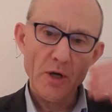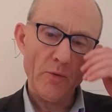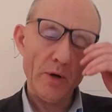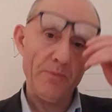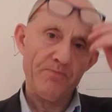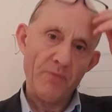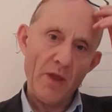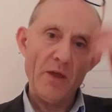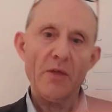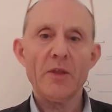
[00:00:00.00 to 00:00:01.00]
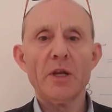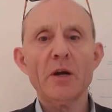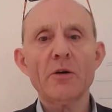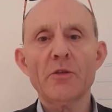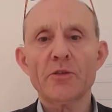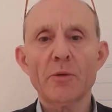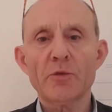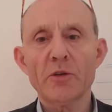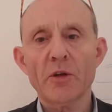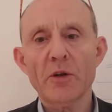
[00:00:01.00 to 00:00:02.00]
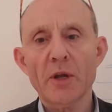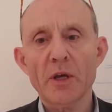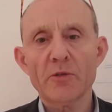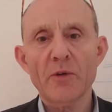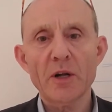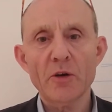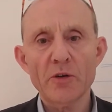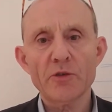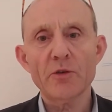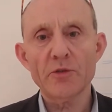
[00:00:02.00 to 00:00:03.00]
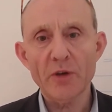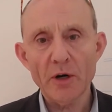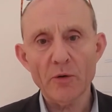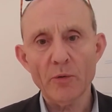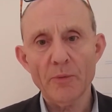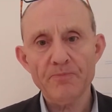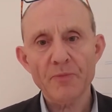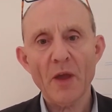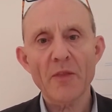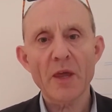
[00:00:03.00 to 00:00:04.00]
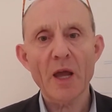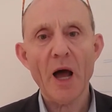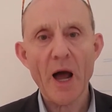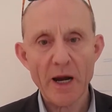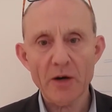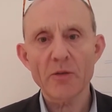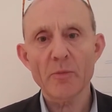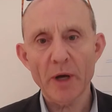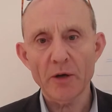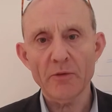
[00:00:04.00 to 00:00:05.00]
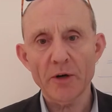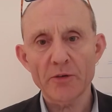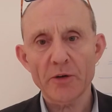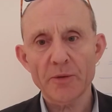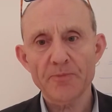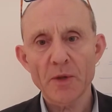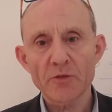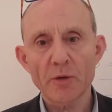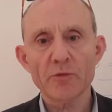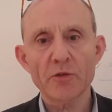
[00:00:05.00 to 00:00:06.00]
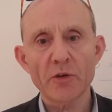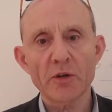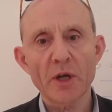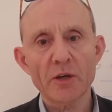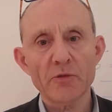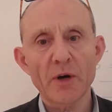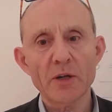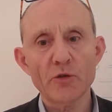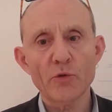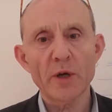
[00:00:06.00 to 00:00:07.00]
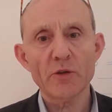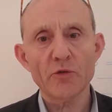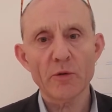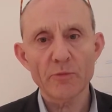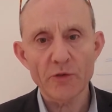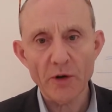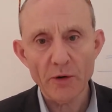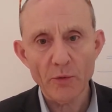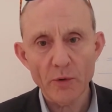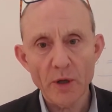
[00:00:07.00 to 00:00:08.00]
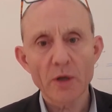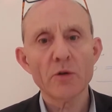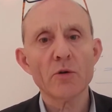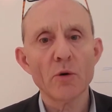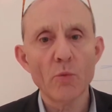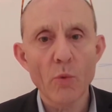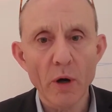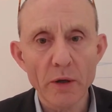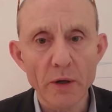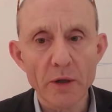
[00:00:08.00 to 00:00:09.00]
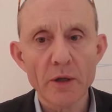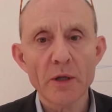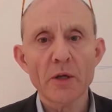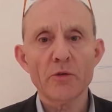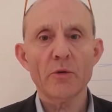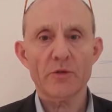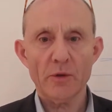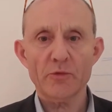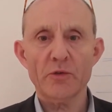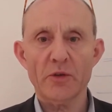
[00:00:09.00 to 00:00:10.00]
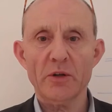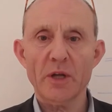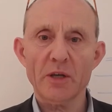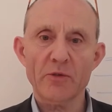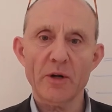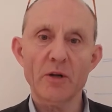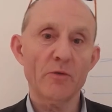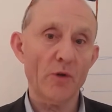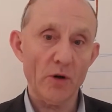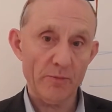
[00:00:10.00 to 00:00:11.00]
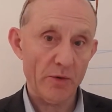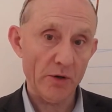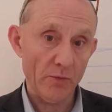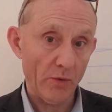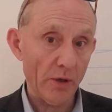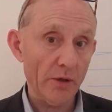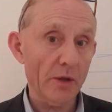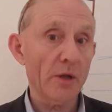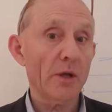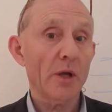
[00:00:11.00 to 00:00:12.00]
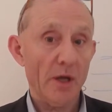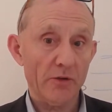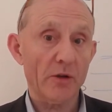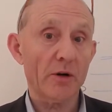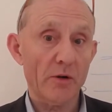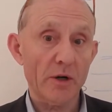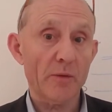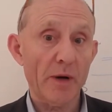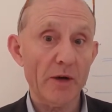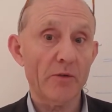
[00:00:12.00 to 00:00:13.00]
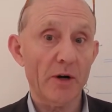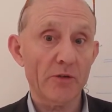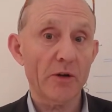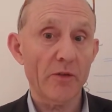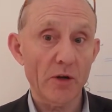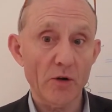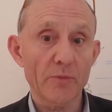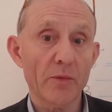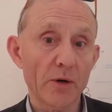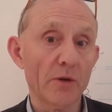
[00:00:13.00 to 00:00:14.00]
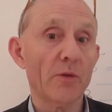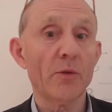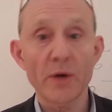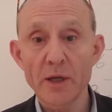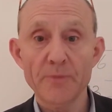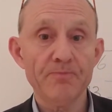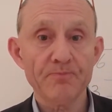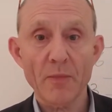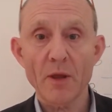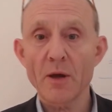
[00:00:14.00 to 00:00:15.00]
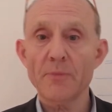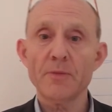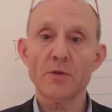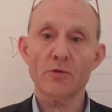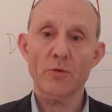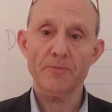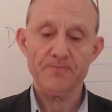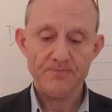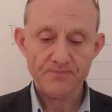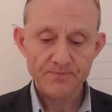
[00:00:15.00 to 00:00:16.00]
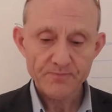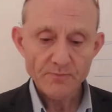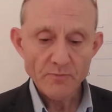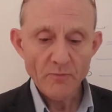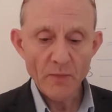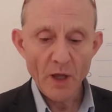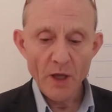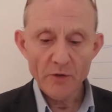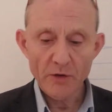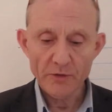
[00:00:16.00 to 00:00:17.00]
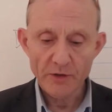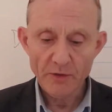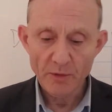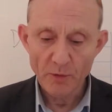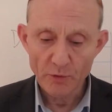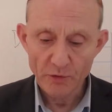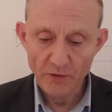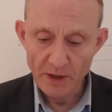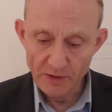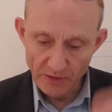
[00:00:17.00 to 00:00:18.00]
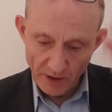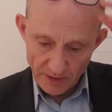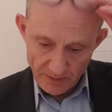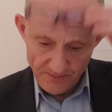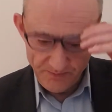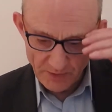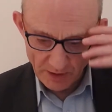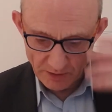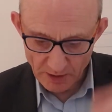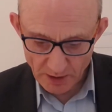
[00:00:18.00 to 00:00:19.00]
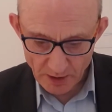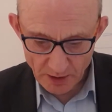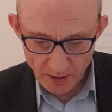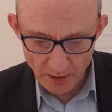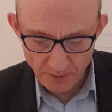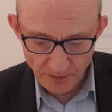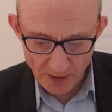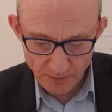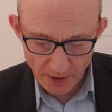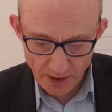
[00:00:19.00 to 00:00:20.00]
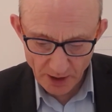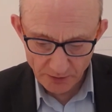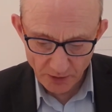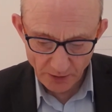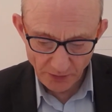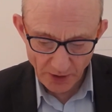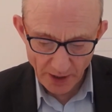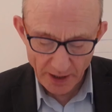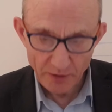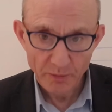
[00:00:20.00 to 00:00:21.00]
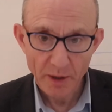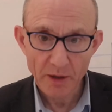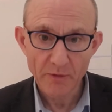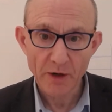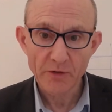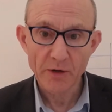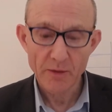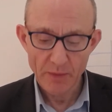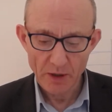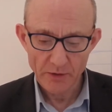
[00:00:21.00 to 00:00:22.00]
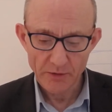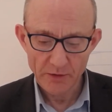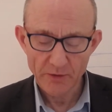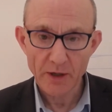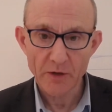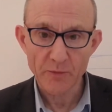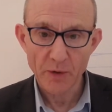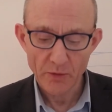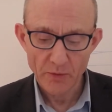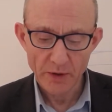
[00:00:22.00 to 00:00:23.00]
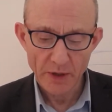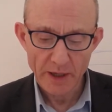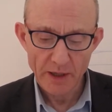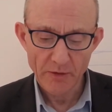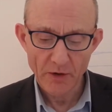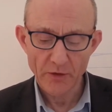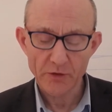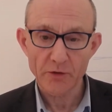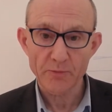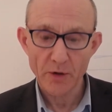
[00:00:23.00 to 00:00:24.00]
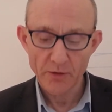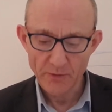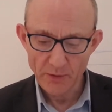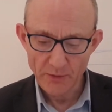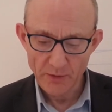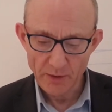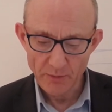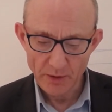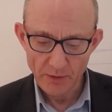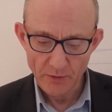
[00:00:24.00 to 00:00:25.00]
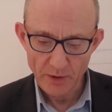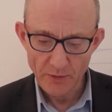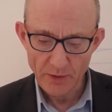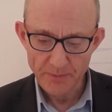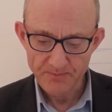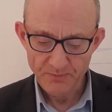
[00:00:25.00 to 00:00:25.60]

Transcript: Well, the nearer the Simpson's index value is to 0, the higher the biodiversity. Simpson's index values range from 0 to 1. So a Simpson's index value of 0.1 has got a greater biodiversity than 0.3, yeah, and so on. So you'll see from those fields there that field B has got the highest biodiversity because its value is 0.19, the others is 0.43 and 0.33.